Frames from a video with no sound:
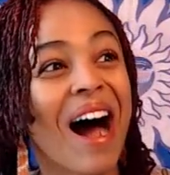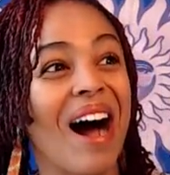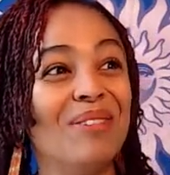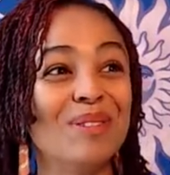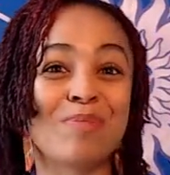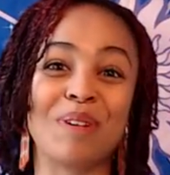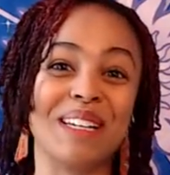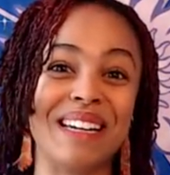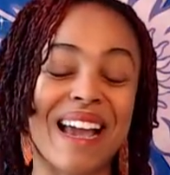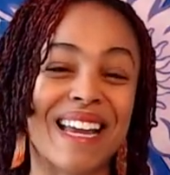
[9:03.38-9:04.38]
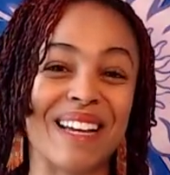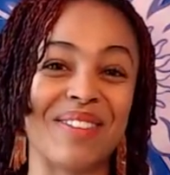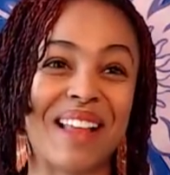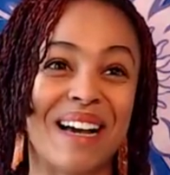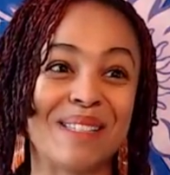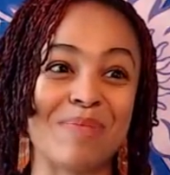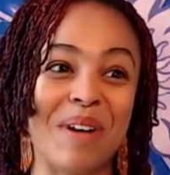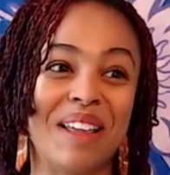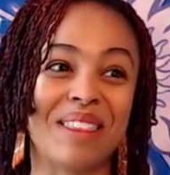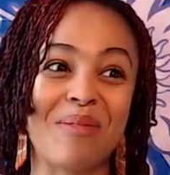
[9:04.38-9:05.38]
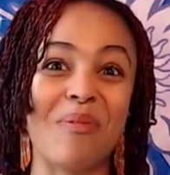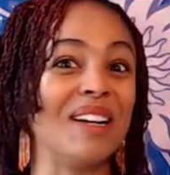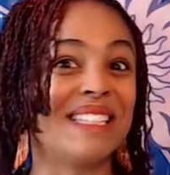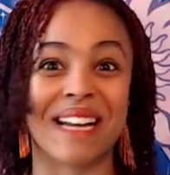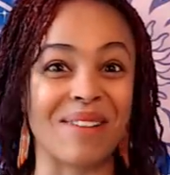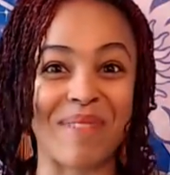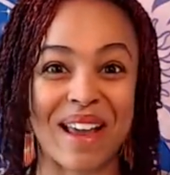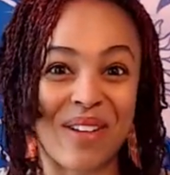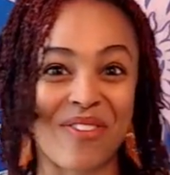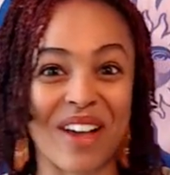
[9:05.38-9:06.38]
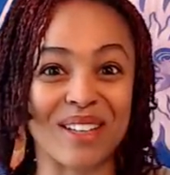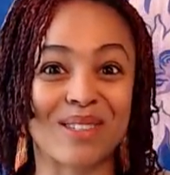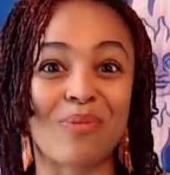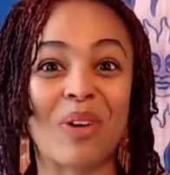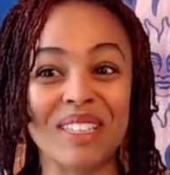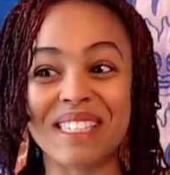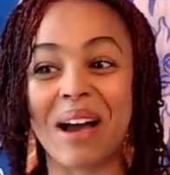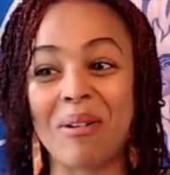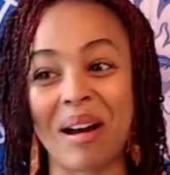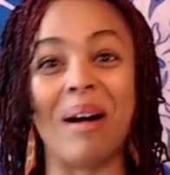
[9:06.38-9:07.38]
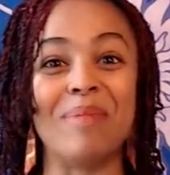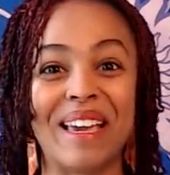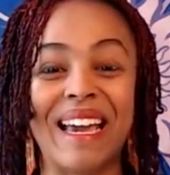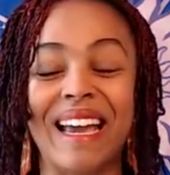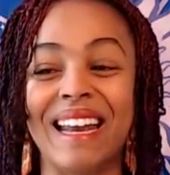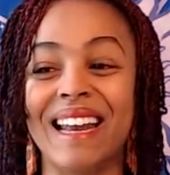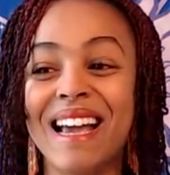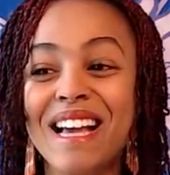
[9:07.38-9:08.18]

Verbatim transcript: I was pretty negative last month. What did I manifest? What's now coming in?